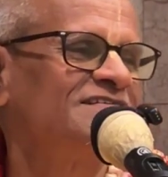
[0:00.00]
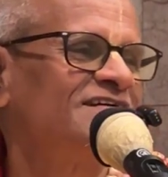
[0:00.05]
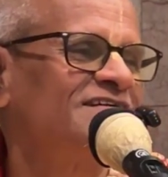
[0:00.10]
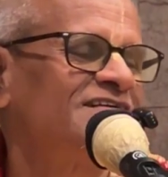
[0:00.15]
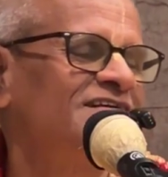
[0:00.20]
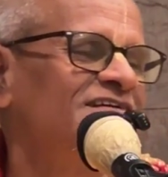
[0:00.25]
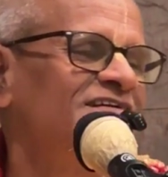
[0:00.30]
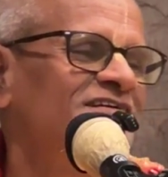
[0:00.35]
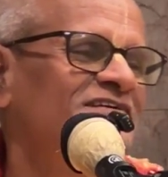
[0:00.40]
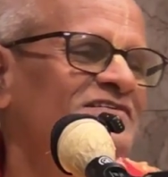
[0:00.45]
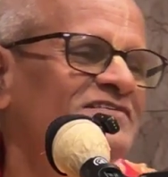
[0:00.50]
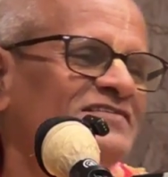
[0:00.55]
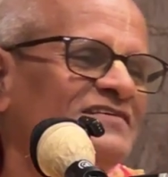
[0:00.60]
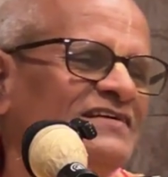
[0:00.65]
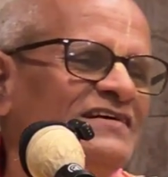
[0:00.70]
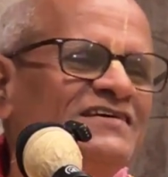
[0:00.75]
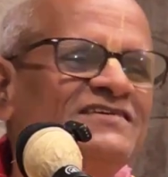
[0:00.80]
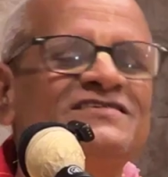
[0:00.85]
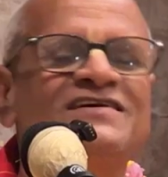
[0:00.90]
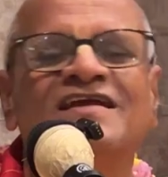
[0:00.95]
was not
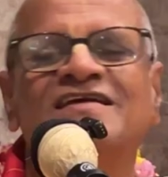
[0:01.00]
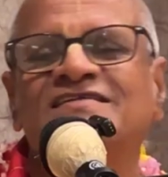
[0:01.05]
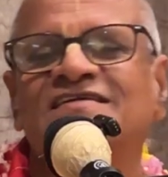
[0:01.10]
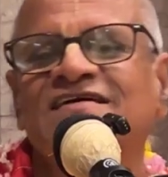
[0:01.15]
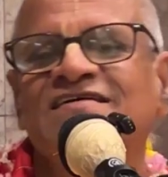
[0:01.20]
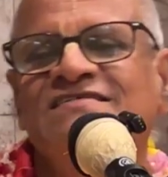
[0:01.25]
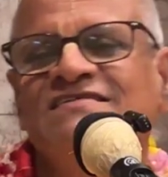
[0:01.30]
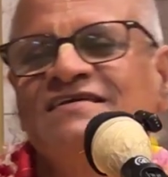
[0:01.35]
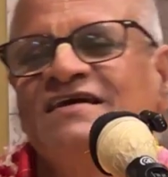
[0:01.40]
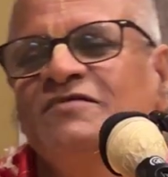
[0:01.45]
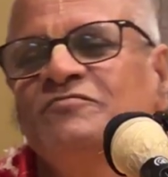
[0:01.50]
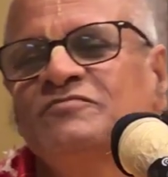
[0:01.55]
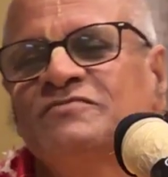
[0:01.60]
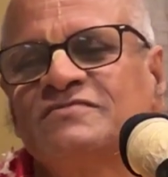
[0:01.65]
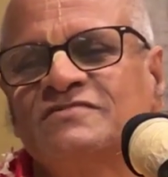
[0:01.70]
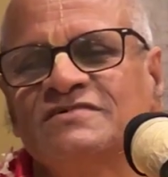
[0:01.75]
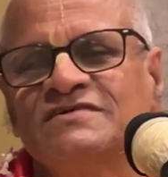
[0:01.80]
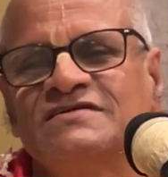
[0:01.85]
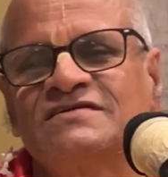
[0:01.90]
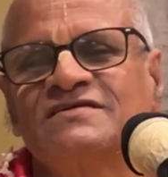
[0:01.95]
interested. Nirjala things
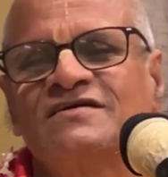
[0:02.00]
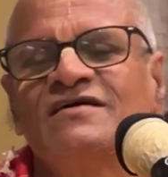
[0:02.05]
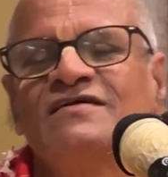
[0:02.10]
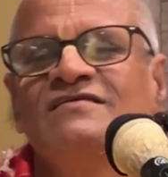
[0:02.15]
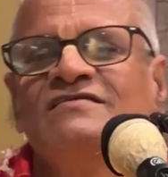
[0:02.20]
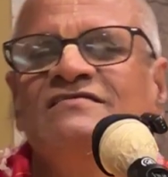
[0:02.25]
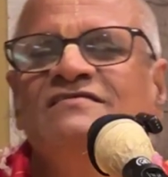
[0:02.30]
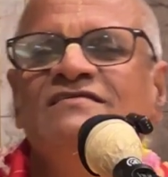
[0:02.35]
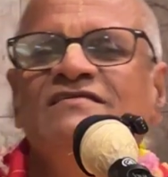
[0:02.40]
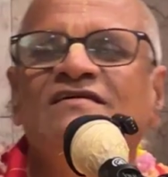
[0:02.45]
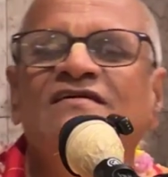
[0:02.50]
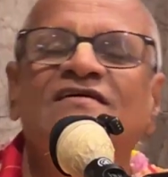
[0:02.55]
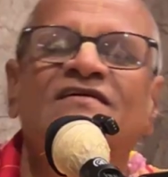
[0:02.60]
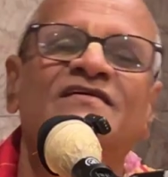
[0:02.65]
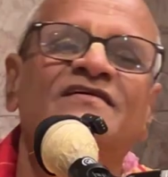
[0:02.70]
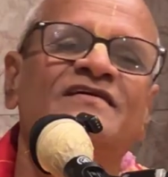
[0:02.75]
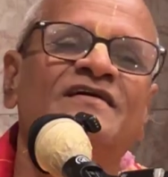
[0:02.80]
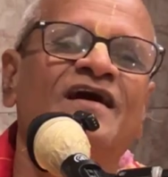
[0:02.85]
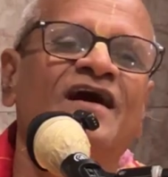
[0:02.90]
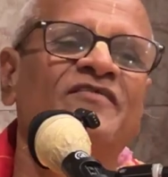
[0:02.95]
came to ISKCON
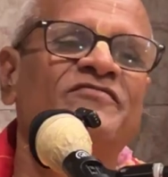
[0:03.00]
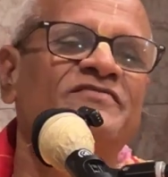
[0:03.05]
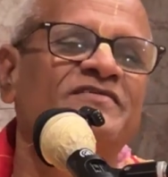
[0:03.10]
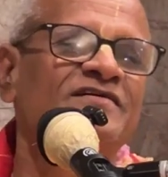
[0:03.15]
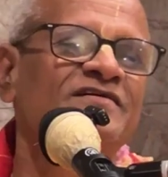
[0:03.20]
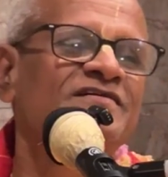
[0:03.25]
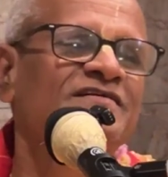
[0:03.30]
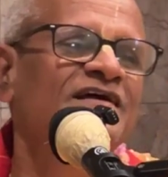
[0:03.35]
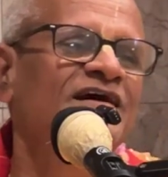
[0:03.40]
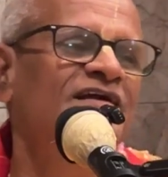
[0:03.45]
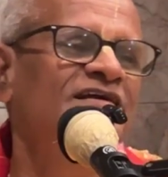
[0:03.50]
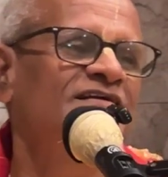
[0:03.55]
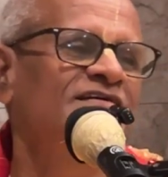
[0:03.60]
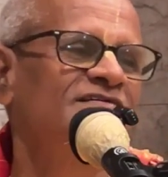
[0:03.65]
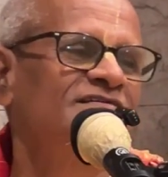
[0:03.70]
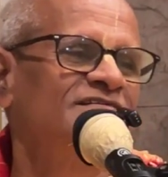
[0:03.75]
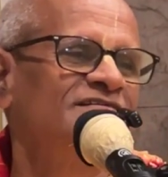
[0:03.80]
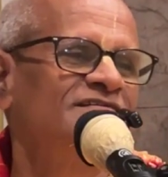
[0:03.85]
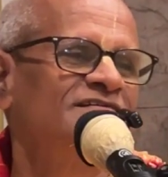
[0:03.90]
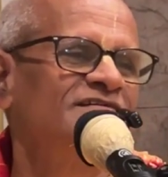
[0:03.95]
after
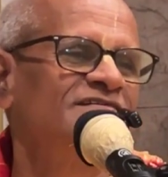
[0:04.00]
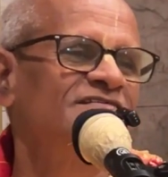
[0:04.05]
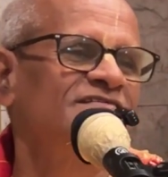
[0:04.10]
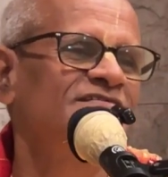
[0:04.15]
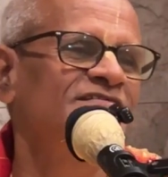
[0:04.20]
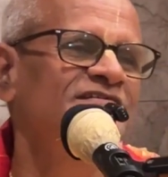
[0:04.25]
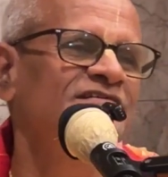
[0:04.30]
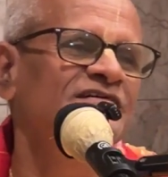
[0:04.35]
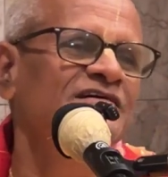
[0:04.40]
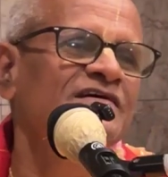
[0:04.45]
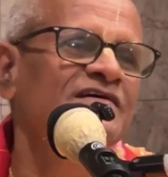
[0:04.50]
that also.